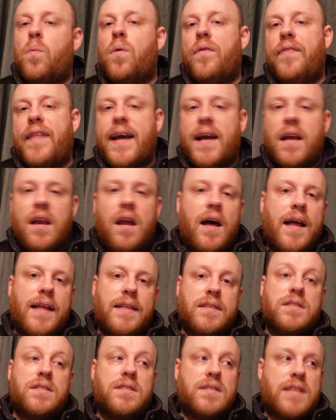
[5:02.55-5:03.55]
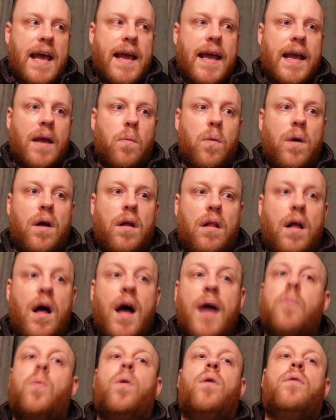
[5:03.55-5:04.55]
want their clients saying, well,
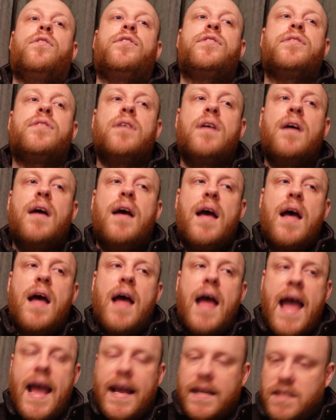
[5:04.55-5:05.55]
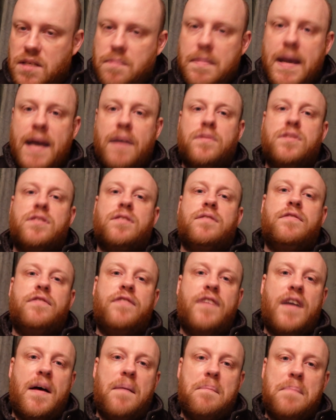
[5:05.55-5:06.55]
I want X amount
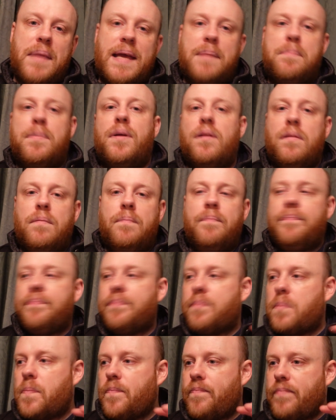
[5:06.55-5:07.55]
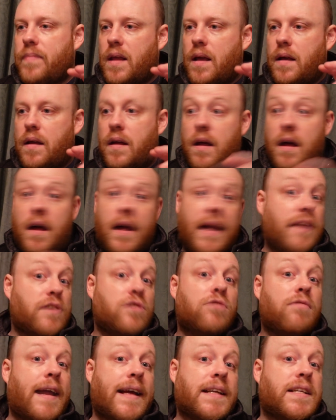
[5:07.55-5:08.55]
of people
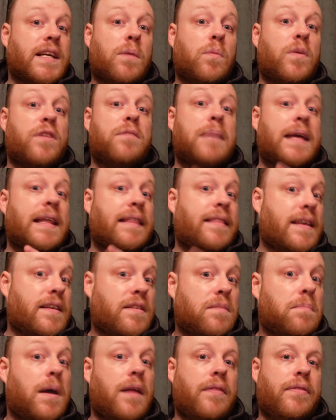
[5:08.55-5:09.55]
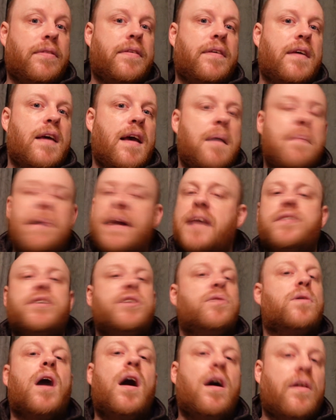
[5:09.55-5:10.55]
interacting with me this month, because
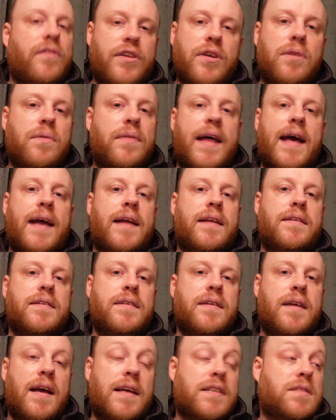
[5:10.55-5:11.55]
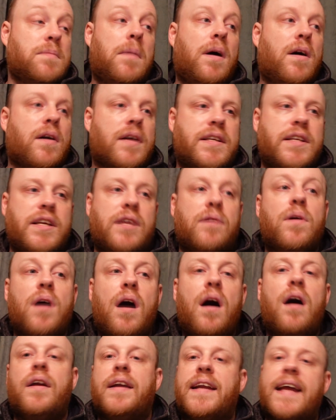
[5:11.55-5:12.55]
you can't do that. As a marketer, you
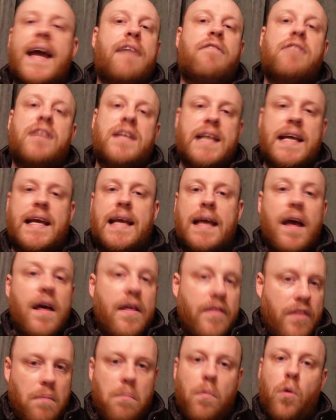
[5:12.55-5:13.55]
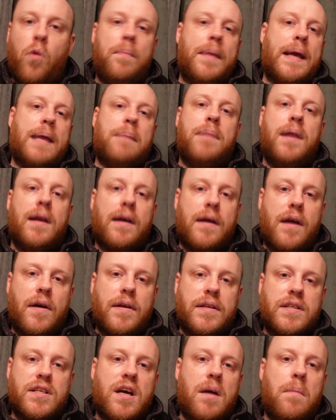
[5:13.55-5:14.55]
can't guarantee that more people are
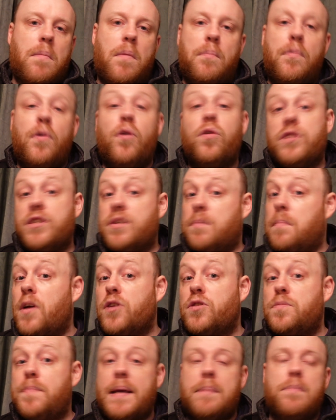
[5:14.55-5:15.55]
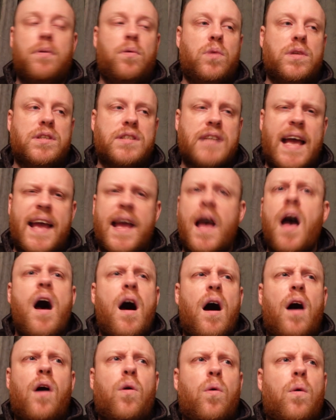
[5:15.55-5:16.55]
going to come on board. So most people will say,
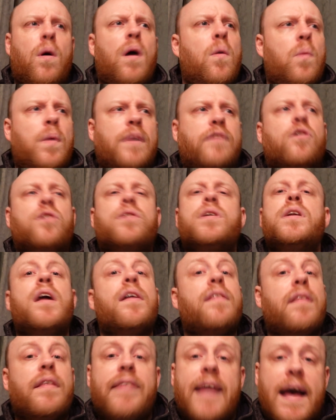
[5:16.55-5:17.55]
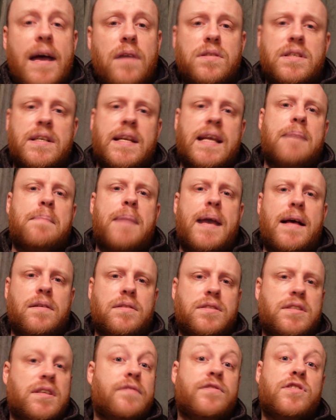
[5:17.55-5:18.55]
oh, we've got another 1,000
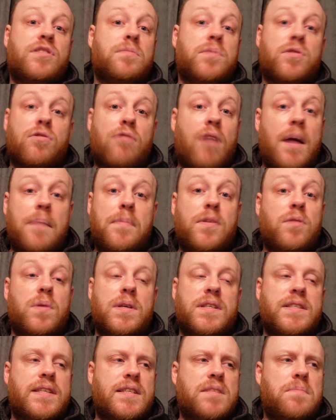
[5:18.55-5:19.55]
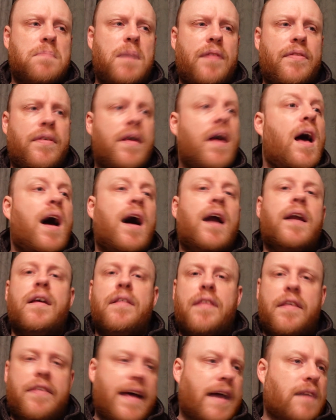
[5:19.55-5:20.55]
emails that have subscribed to us this month,
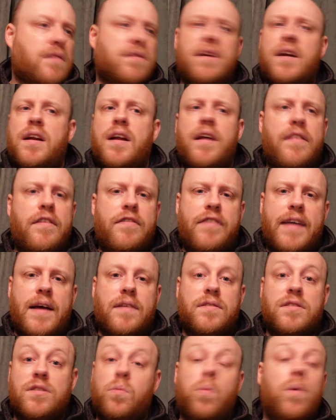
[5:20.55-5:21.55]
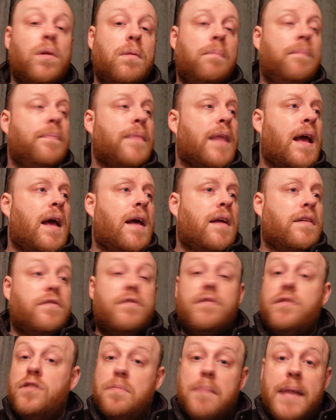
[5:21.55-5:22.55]
another 1,000, another 1,000. Well,
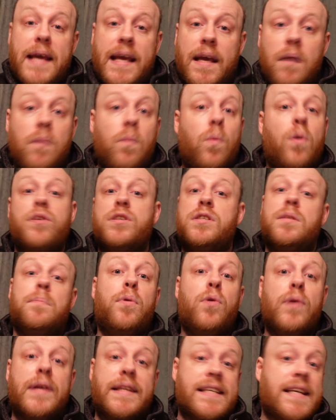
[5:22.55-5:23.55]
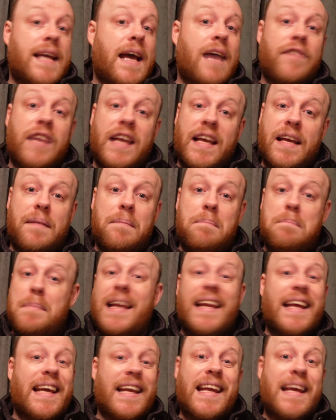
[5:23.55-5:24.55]
to me, what's the point in having
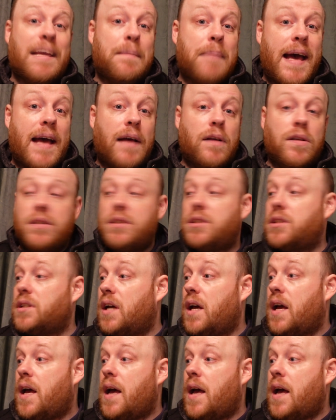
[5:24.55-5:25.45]
1,000,000 emails